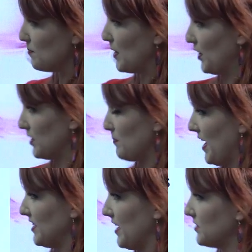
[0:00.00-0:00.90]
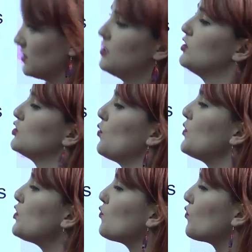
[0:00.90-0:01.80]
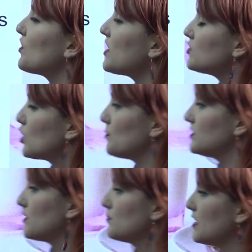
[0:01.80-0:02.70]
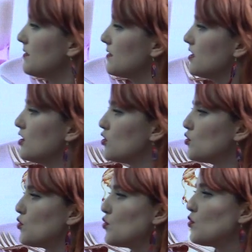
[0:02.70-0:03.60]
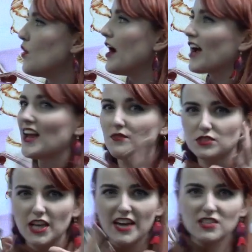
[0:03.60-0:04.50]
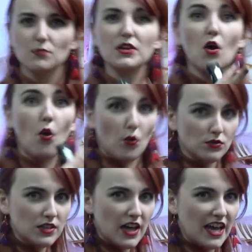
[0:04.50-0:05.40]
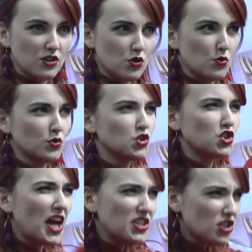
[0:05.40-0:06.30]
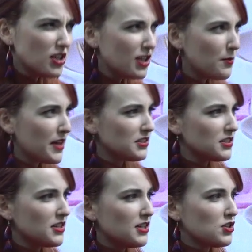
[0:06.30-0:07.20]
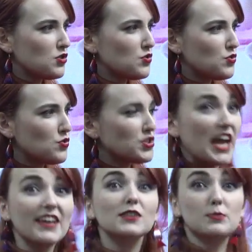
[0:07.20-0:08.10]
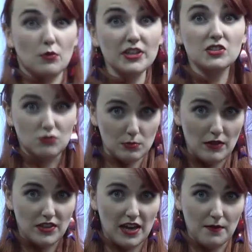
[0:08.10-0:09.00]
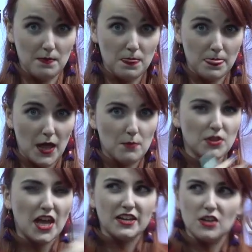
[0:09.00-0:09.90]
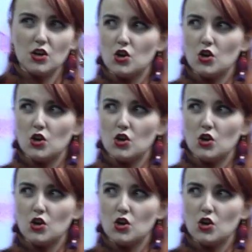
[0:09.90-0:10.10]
American pancakes. So when you reinterpret something, you kind of take something old and you change it a little bit. You take inspiration from that thing, but then